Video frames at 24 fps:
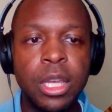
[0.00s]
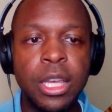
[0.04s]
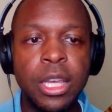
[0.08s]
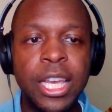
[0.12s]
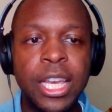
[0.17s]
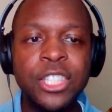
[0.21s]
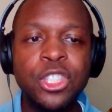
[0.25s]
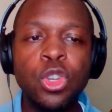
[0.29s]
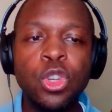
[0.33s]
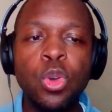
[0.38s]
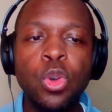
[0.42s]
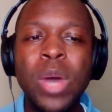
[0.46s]

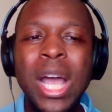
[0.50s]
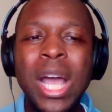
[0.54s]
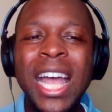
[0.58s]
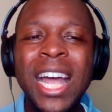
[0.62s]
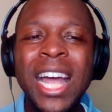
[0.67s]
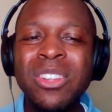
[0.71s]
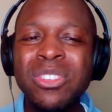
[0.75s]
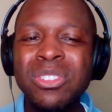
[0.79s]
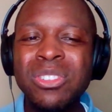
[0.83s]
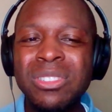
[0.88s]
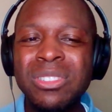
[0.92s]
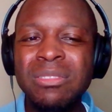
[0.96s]
And so,
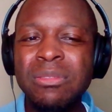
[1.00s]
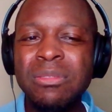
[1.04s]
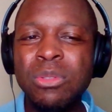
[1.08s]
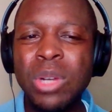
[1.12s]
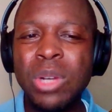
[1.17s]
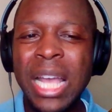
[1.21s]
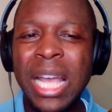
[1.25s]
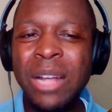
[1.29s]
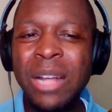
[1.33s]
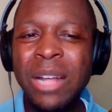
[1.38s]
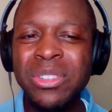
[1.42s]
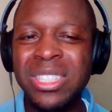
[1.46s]
how
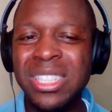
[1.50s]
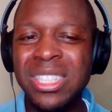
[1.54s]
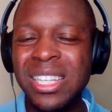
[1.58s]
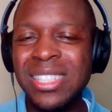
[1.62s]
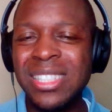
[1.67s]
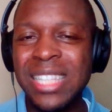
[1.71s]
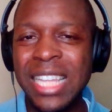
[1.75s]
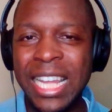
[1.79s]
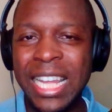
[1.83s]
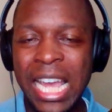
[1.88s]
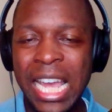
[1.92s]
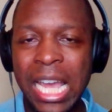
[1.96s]
how does
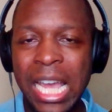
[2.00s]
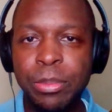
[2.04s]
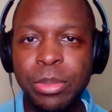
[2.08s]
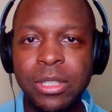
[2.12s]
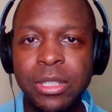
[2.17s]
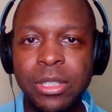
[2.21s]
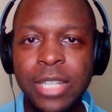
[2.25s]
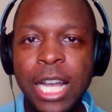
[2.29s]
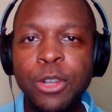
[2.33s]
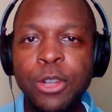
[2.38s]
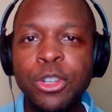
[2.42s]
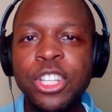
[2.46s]
that happen?
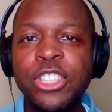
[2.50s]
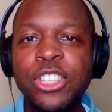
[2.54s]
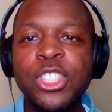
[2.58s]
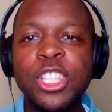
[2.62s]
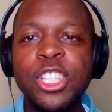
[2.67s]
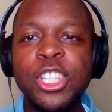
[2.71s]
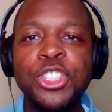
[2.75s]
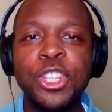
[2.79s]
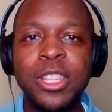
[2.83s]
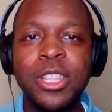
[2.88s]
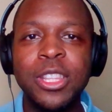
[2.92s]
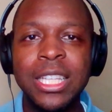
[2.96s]
How does
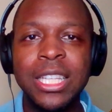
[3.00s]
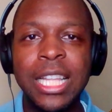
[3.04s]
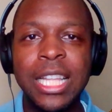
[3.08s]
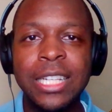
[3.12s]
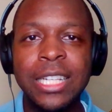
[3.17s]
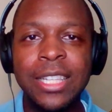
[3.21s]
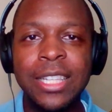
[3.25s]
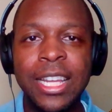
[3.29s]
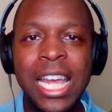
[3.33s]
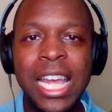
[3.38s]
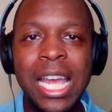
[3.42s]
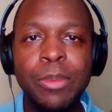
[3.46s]
such a thing like
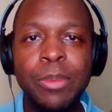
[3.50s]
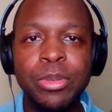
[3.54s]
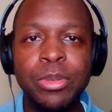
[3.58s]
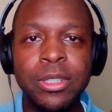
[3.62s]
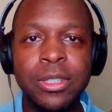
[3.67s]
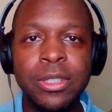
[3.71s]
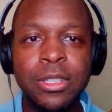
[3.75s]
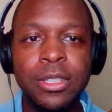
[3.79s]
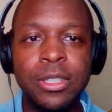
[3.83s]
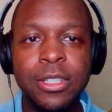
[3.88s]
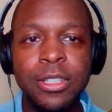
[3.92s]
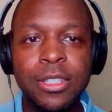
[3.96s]
that happen?
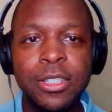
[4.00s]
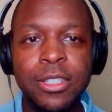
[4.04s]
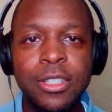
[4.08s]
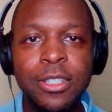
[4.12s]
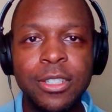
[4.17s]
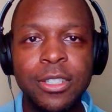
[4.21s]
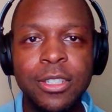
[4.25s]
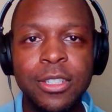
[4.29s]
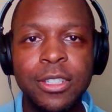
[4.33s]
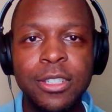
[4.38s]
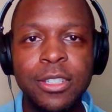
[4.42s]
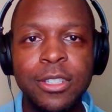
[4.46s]

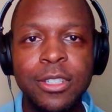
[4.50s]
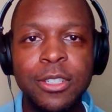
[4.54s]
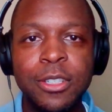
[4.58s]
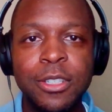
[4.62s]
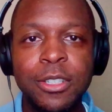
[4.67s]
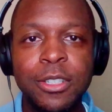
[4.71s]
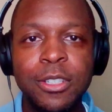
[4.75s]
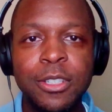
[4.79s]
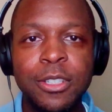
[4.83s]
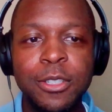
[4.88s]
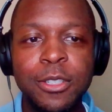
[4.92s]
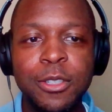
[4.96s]

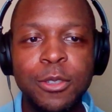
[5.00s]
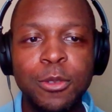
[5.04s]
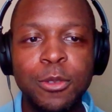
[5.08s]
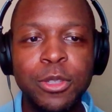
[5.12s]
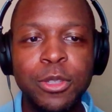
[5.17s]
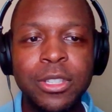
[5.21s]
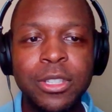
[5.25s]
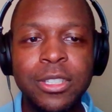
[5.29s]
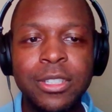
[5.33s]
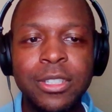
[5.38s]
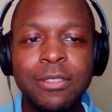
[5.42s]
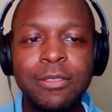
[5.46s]
Well,
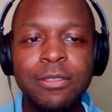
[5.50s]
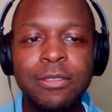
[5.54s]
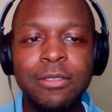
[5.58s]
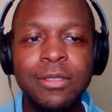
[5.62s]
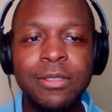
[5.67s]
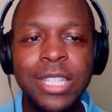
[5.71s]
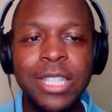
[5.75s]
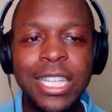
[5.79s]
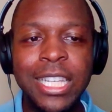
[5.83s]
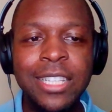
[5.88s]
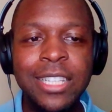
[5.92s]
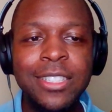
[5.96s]
the,
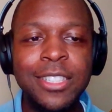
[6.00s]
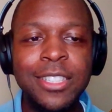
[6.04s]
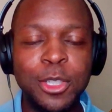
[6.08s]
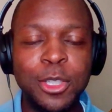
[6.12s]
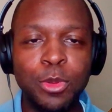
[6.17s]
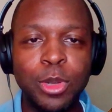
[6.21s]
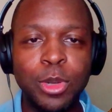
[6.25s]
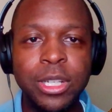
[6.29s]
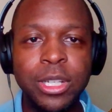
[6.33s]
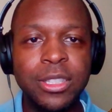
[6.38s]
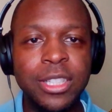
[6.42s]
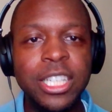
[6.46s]
the easiest
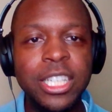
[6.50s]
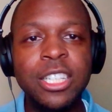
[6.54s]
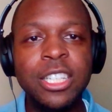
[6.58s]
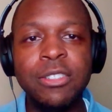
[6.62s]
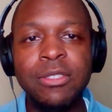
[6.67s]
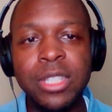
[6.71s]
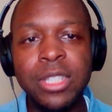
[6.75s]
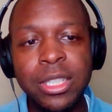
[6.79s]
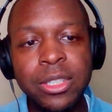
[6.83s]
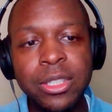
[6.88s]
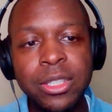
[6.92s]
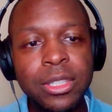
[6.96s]
way to think of
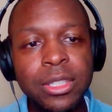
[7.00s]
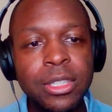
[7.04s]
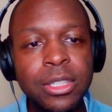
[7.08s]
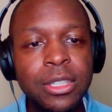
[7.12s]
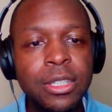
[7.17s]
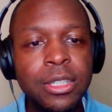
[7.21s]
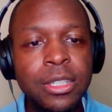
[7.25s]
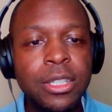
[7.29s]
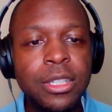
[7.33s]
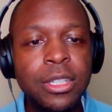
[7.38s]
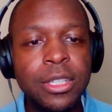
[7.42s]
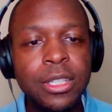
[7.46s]
this
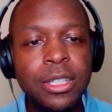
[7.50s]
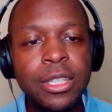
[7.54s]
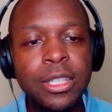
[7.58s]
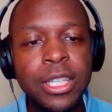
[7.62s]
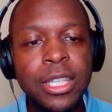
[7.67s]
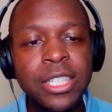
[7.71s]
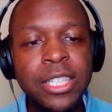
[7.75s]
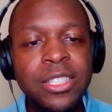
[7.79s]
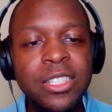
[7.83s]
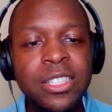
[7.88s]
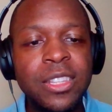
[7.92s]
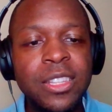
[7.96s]

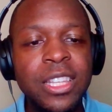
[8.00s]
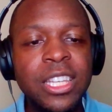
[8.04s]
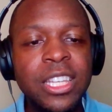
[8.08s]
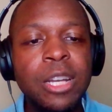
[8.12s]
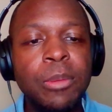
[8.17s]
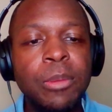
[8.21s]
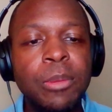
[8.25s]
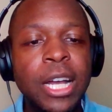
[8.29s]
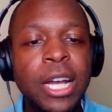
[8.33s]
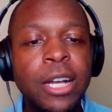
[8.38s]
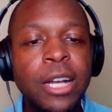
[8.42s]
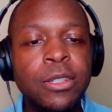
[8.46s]
is to think
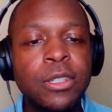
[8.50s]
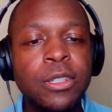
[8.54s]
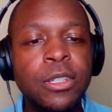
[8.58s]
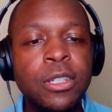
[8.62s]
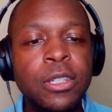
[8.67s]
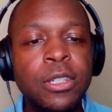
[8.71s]
about